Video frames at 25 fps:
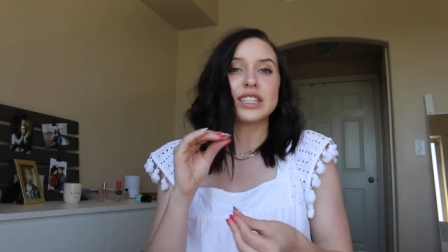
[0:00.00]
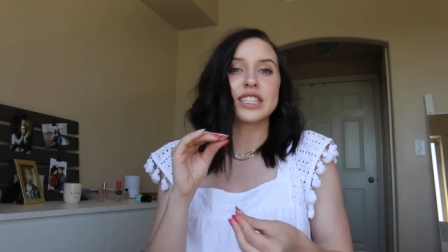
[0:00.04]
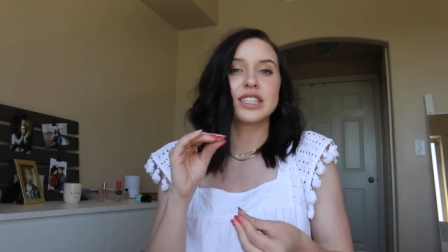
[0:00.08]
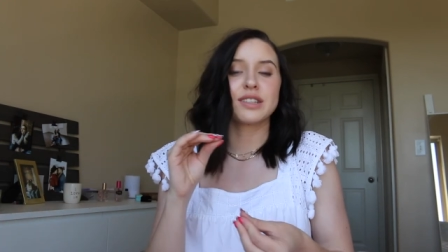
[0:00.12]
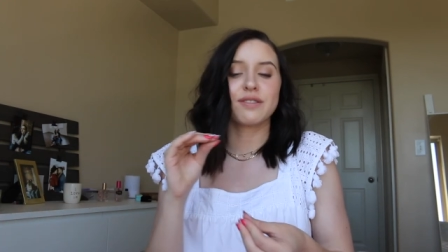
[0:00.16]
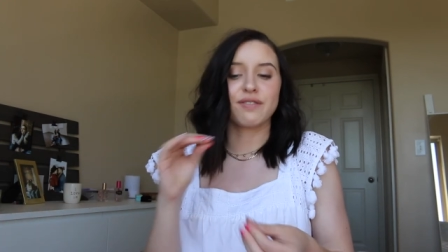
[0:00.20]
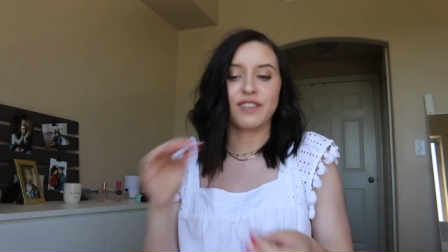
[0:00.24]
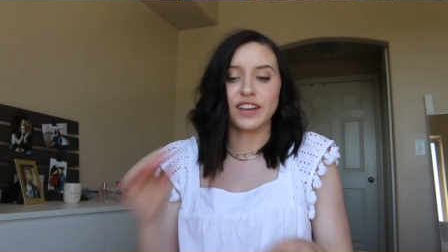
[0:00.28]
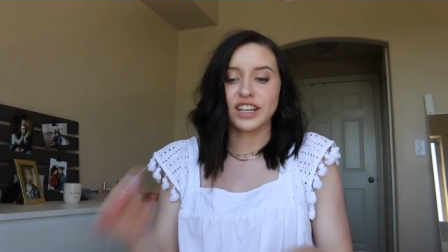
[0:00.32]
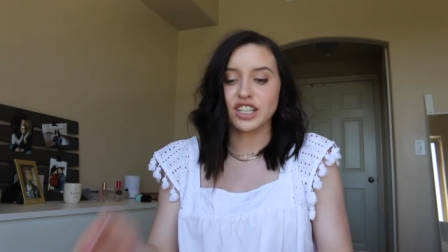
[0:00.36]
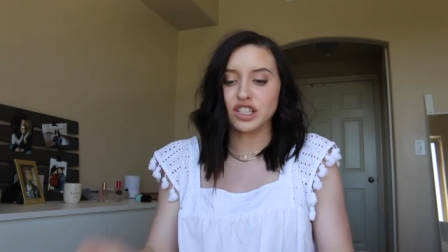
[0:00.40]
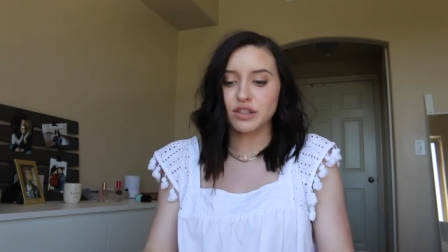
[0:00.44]

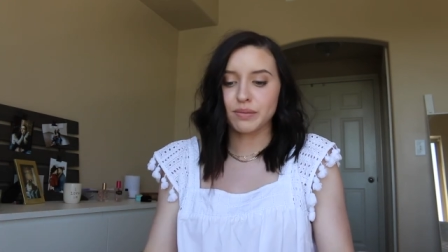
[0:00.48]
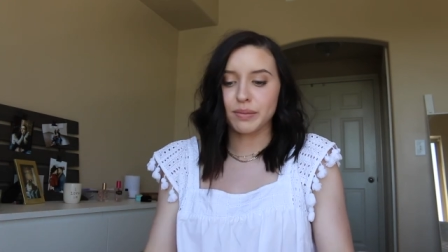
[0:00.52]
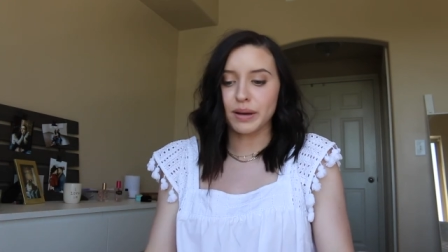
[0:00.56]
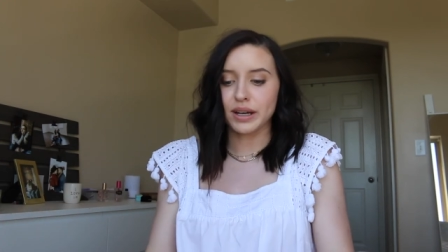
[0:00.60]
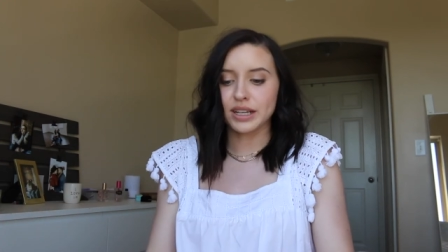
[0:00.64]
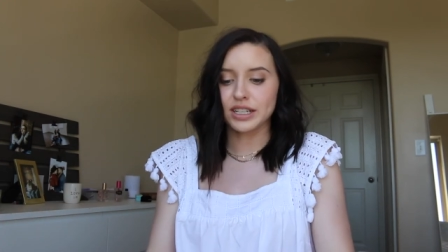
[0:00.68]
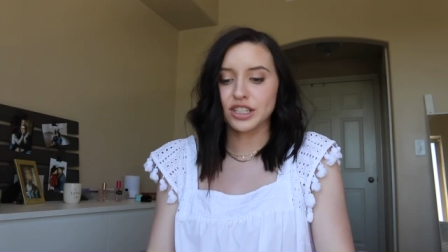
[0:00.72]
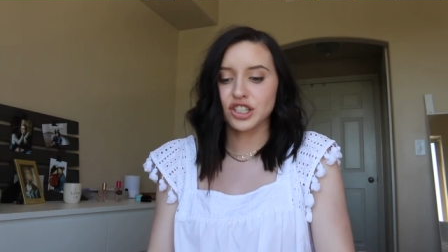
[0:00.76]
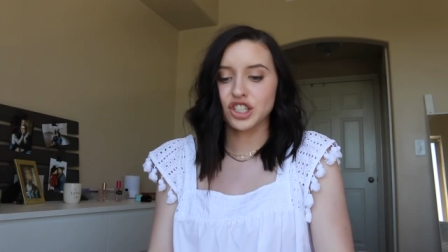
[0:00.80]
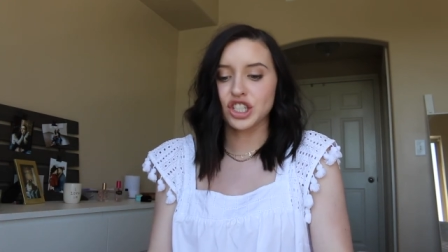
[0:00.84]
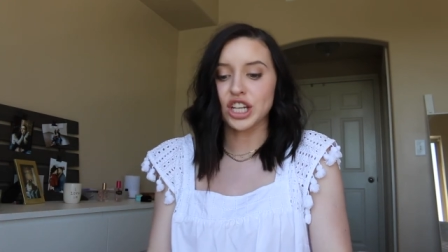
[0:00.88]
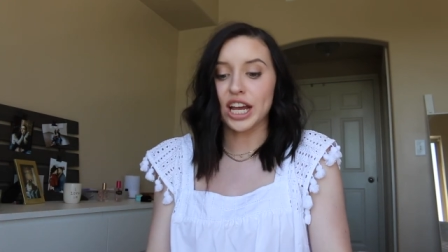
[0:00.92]
face
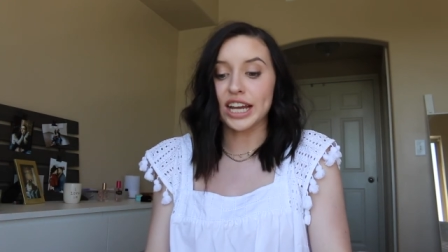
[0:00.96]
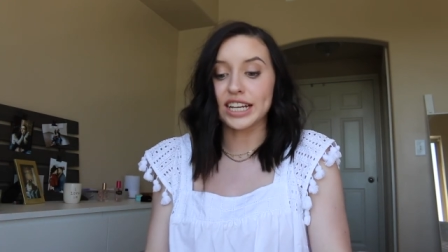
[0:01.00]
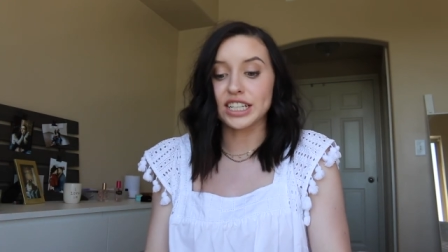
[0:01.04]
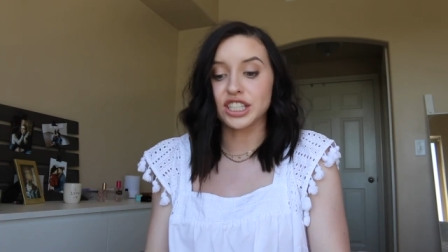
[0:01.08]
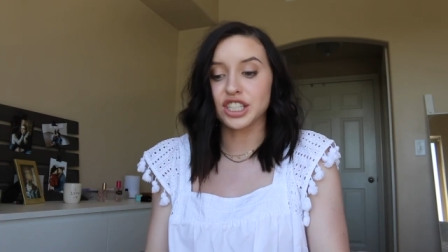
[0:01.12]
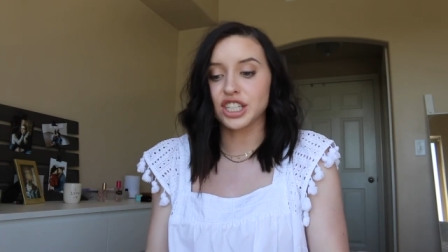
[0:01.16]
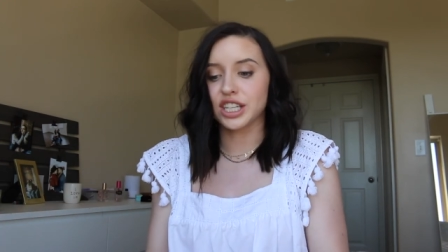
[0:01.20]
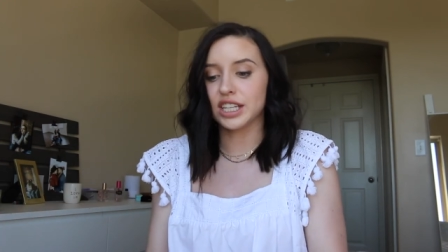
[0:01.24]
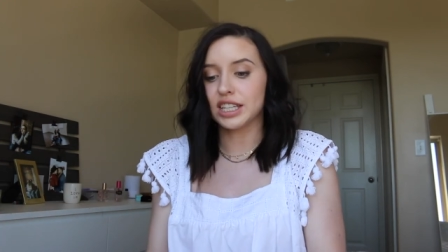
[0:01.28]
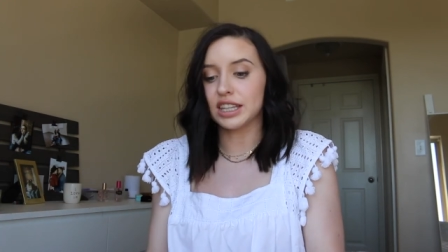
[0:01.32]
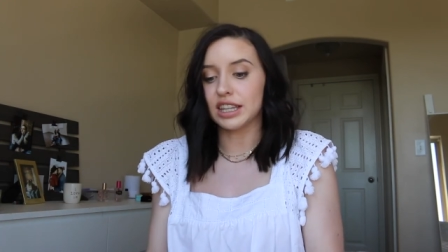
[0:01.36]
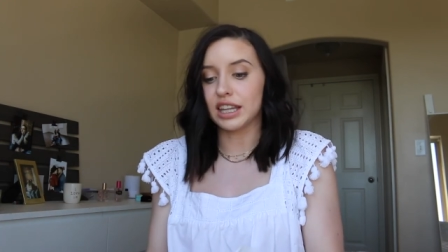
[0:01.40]
sponge, I
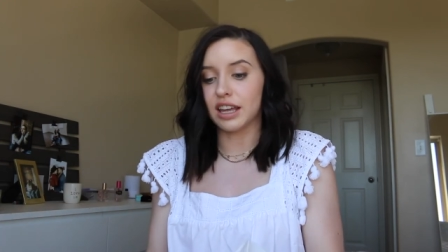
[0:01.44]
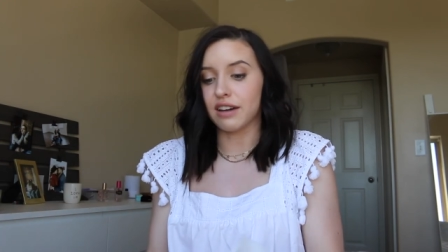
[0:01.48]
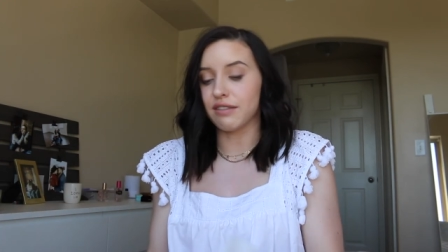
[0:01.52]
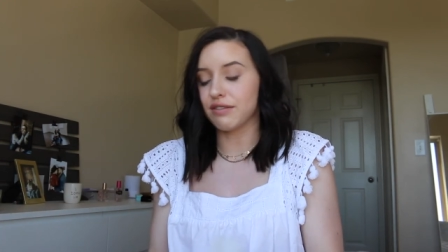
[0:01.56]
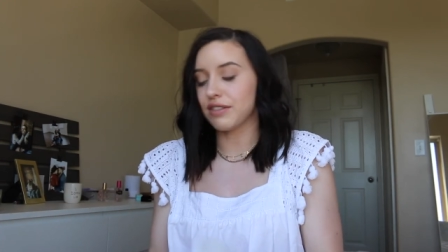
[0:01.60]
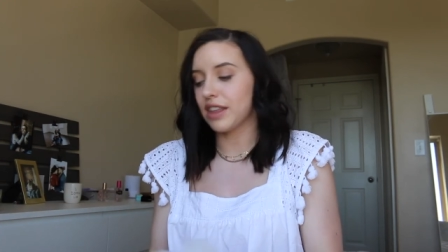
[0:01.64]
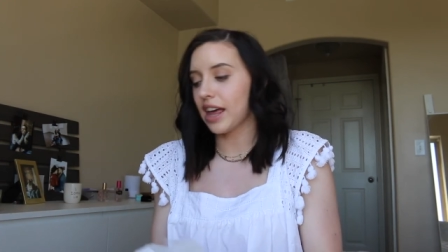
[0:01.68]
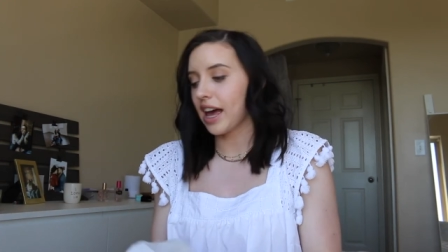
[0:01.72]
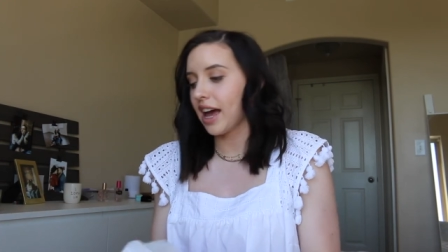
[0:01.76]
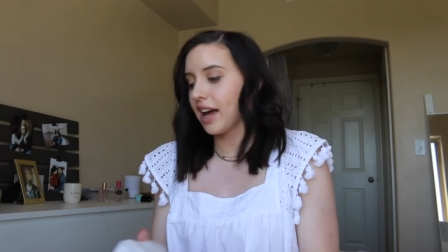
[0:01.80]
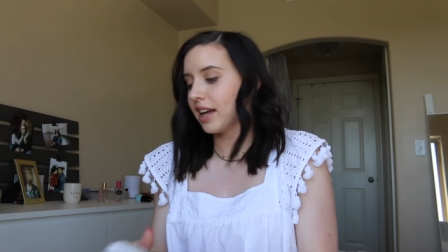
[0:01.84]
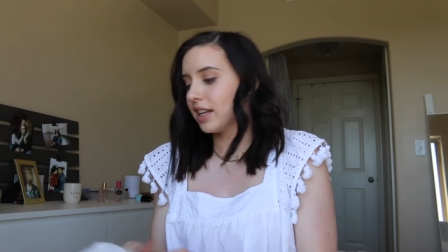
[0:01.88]
did
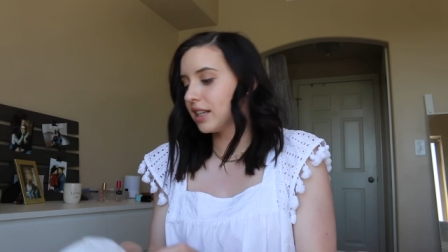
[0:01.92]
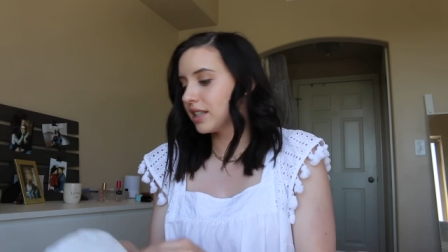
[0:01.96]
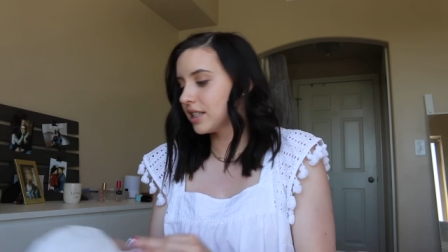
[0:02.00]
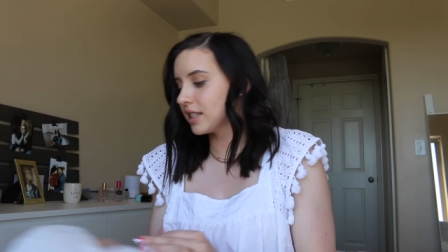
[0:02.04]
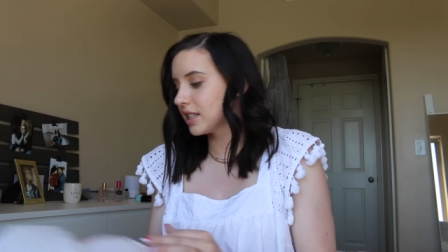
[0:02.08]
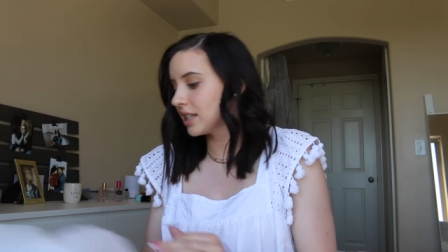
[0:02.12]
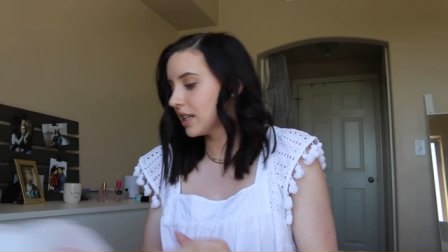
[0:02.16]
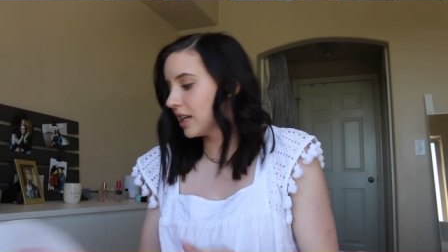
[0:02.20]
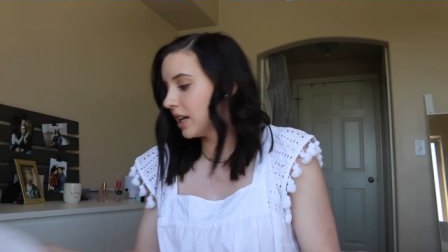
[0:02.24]
love that.